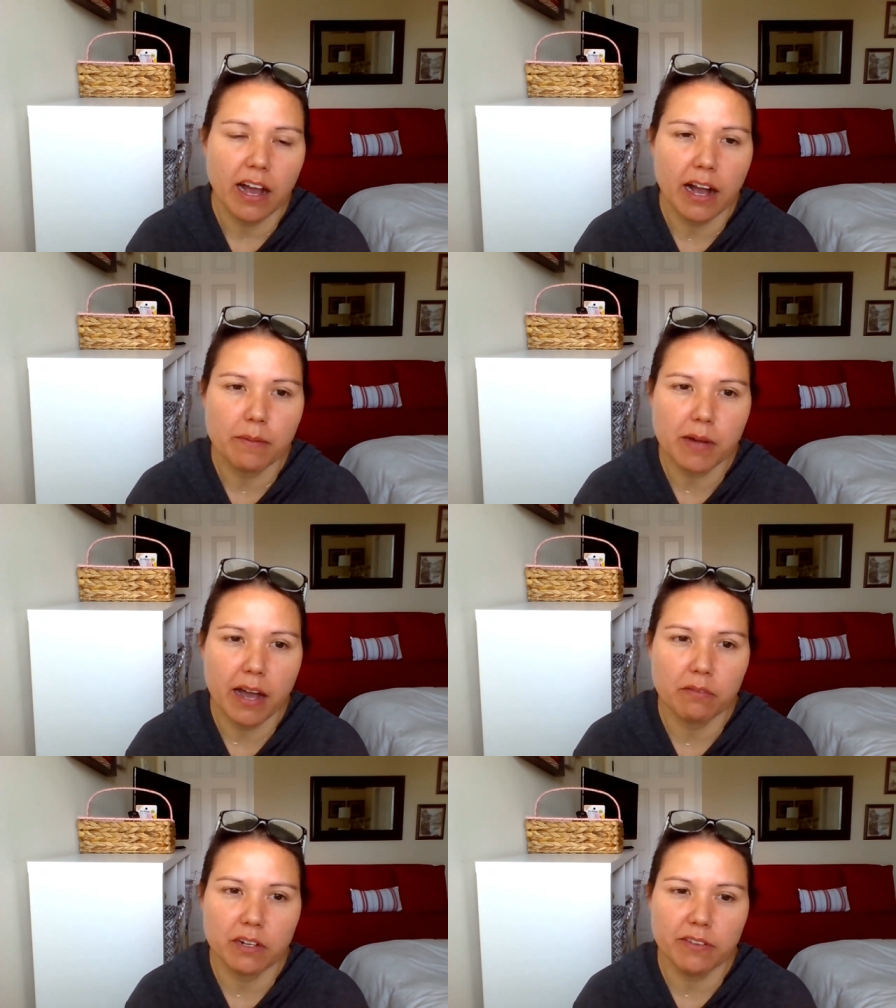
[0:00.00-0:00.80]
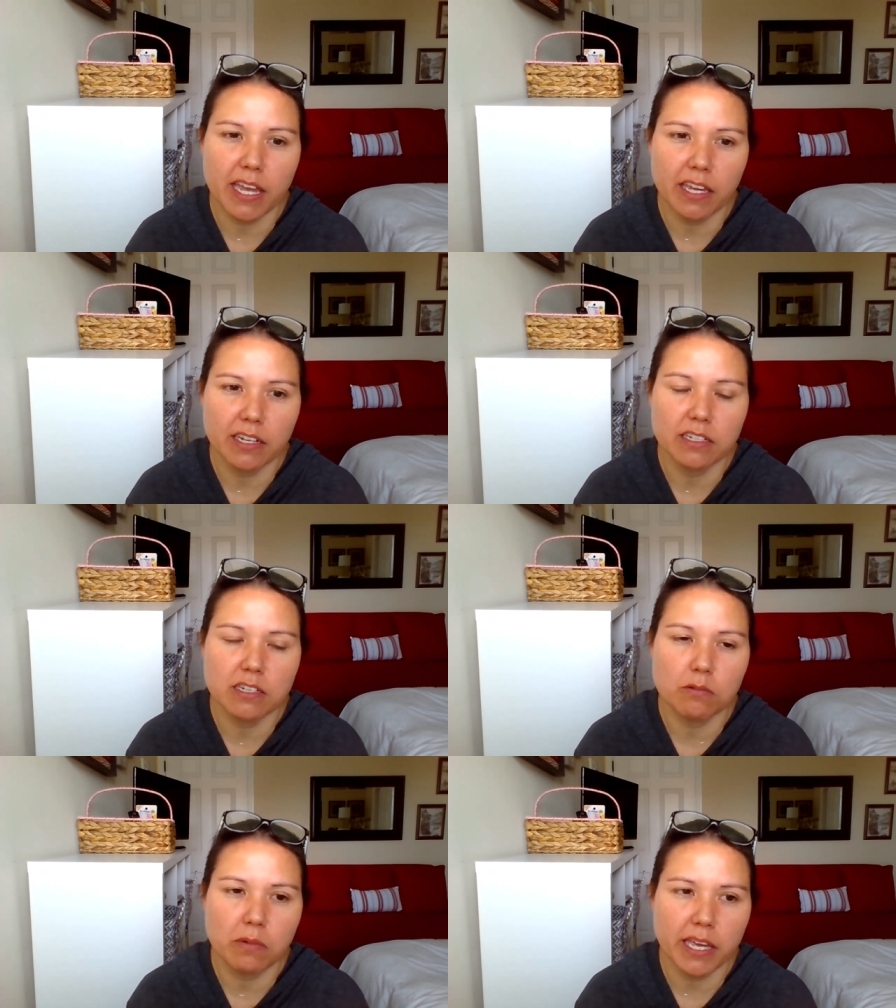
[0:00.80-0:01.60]
I would have hated
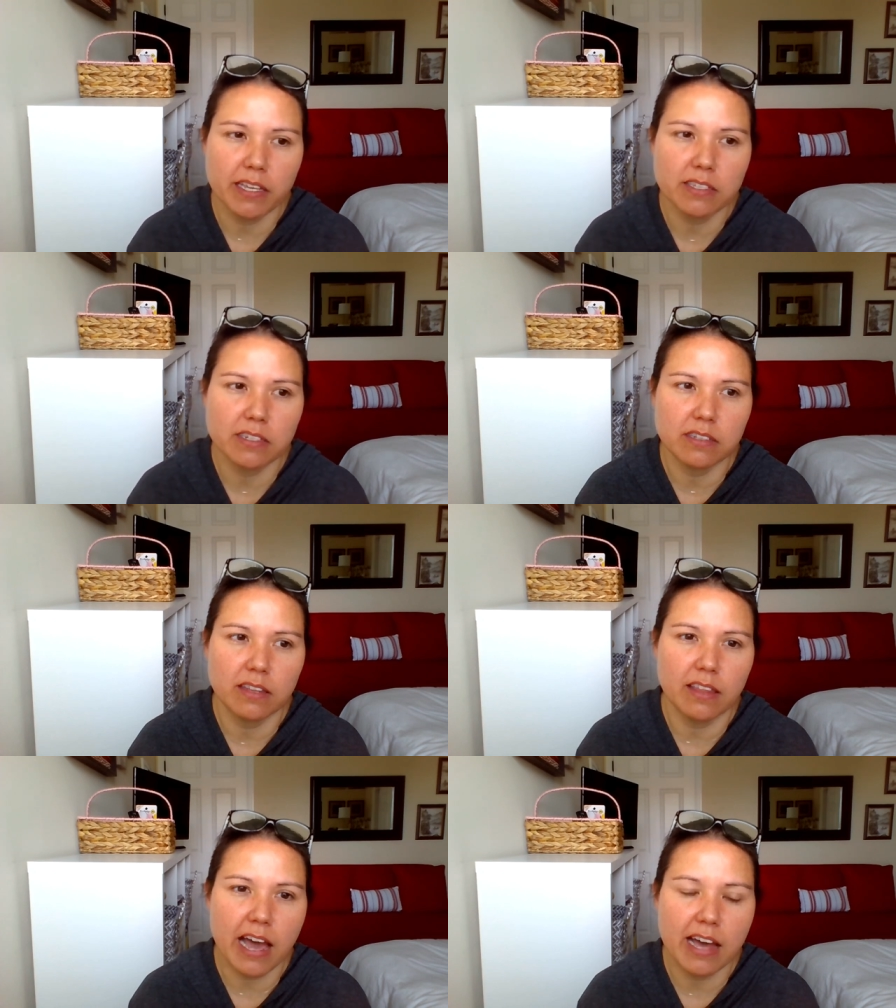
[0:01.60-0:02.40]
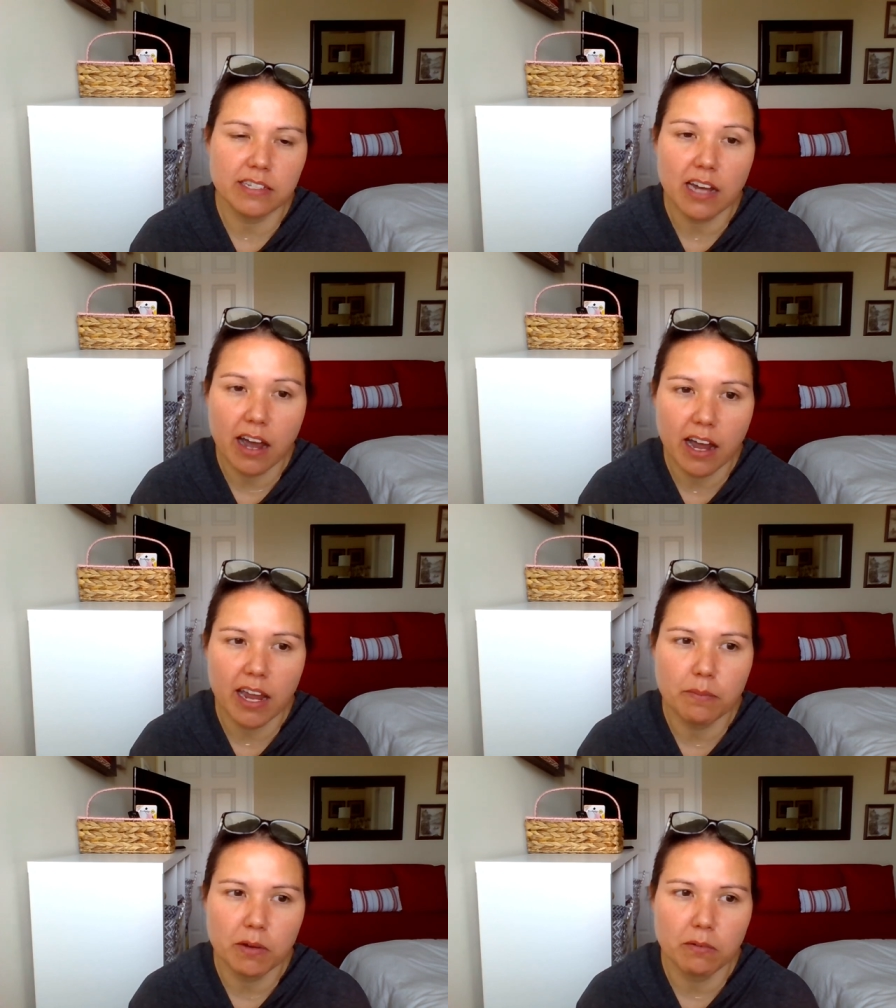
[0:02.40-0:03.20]
to waste that
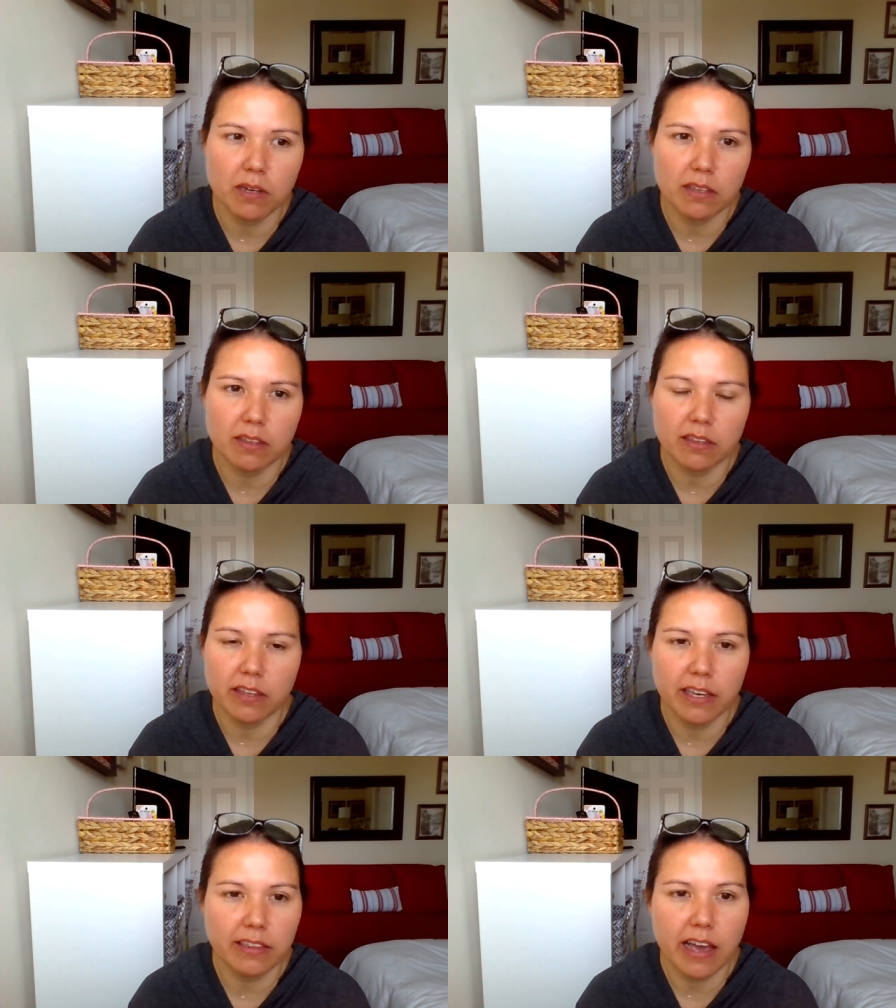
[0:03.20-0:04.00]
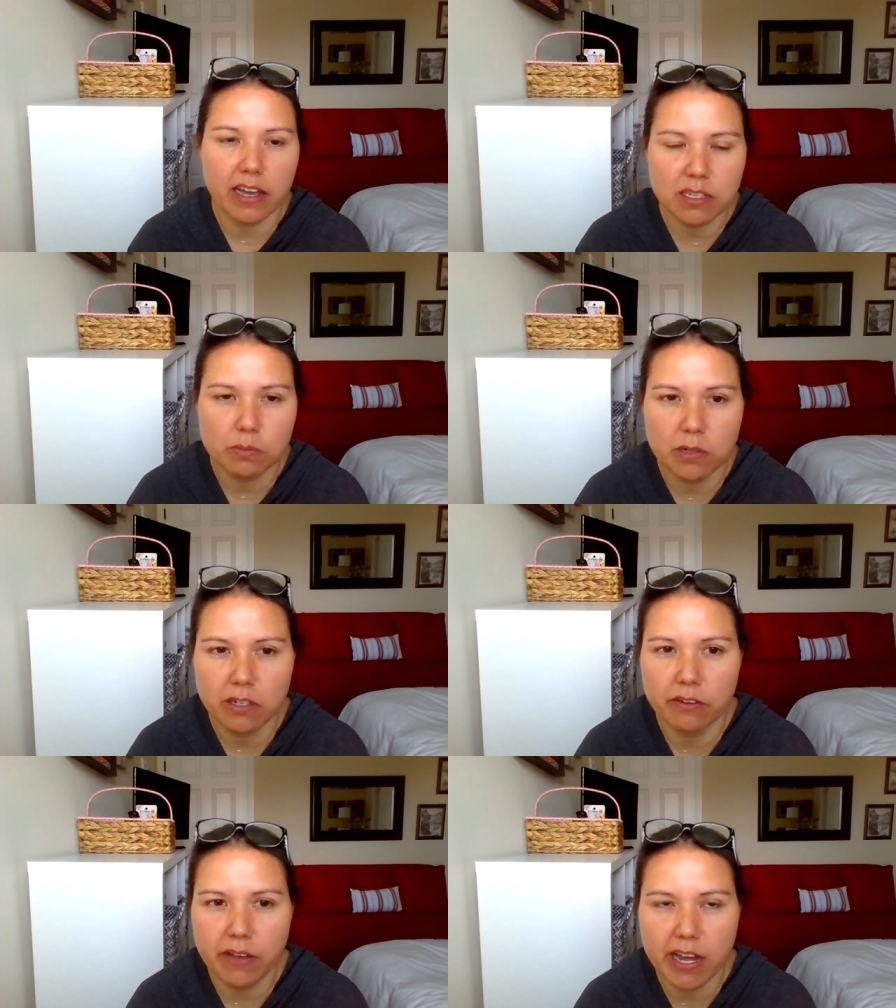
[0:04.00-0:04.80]
time with like the
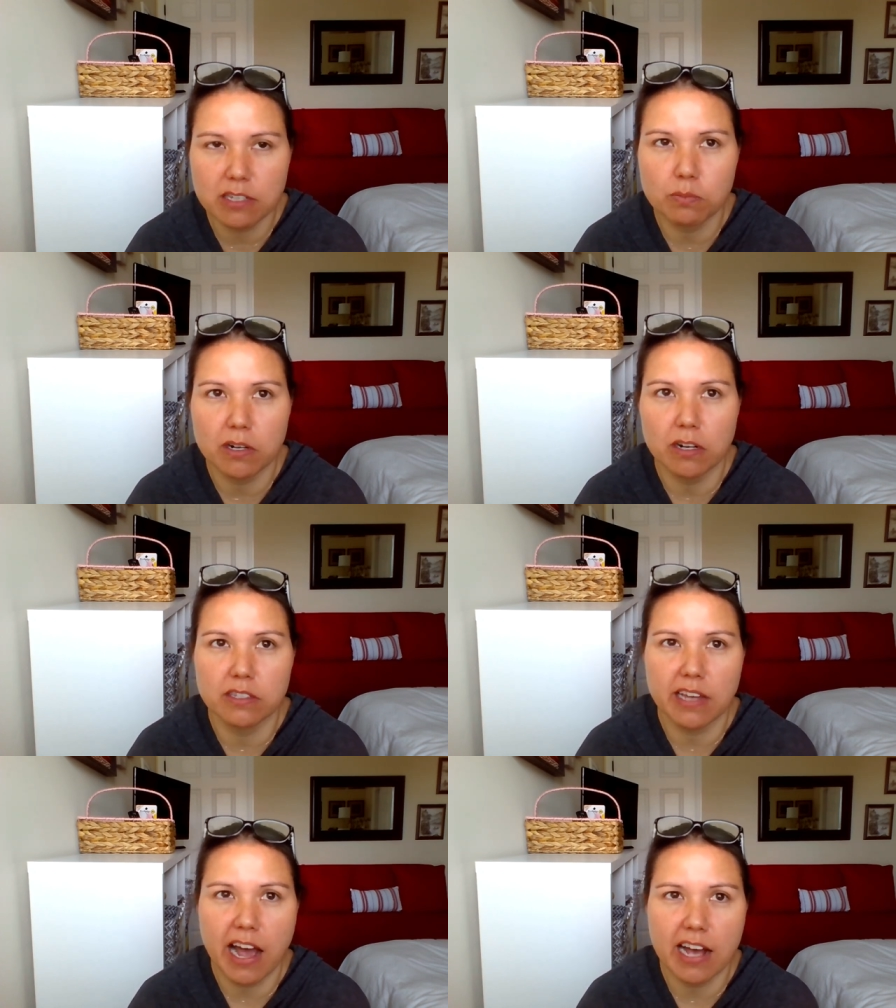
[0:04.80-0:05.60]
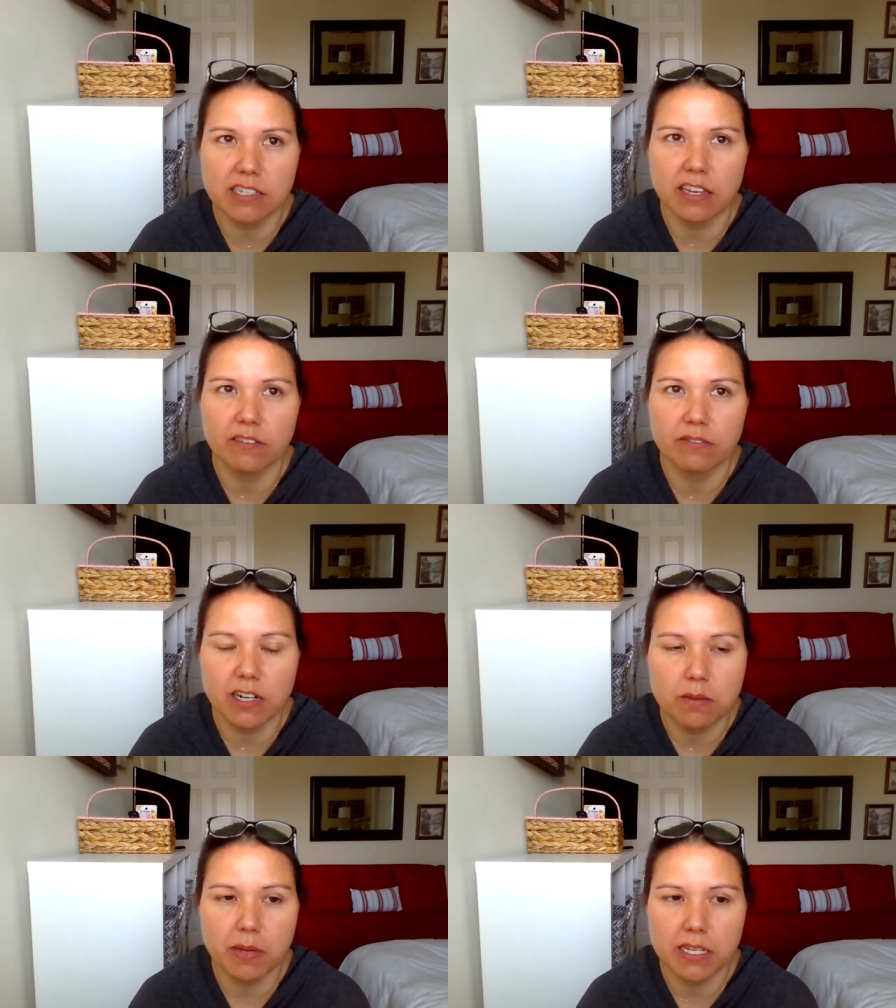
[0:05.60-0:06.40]
expert of experts asking
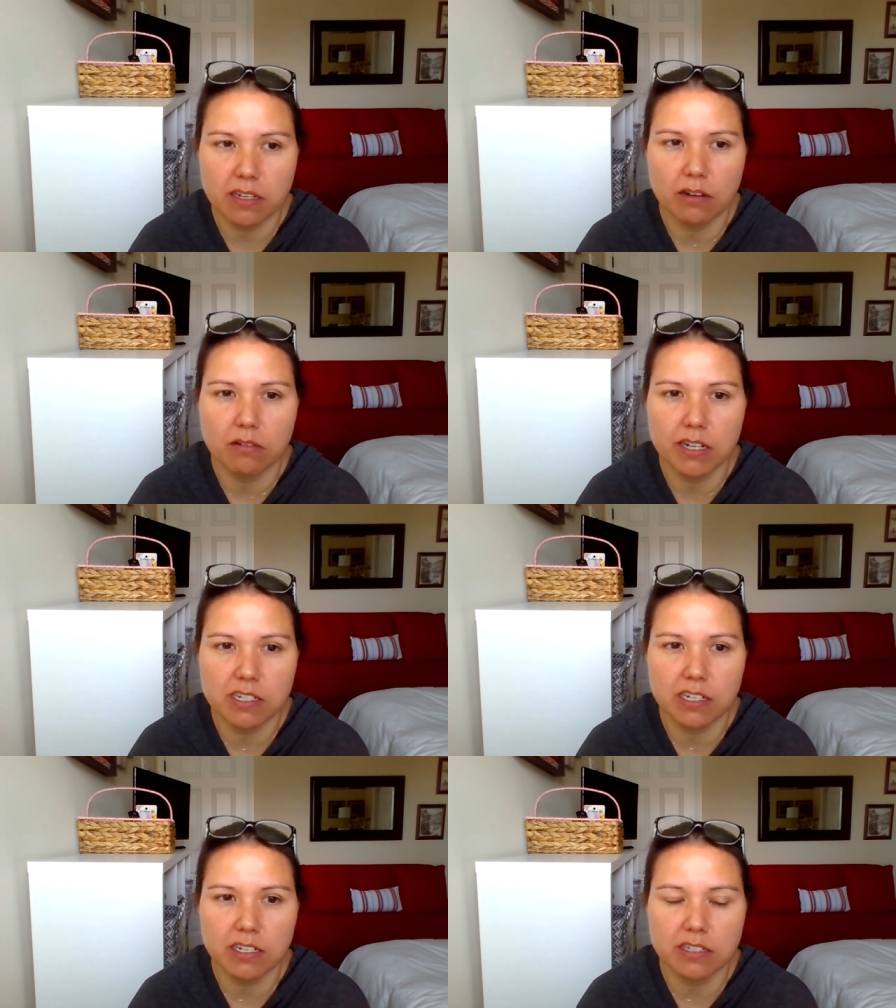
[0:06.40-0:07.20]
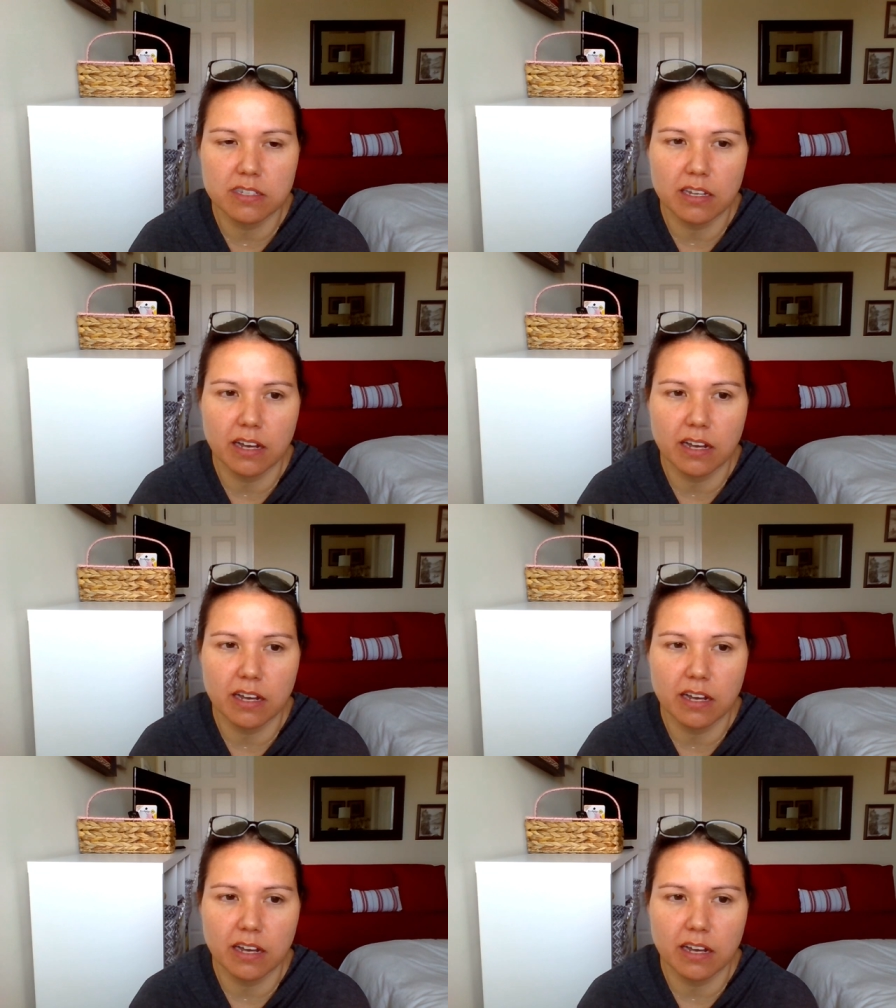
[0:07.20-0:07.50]
very basic questions.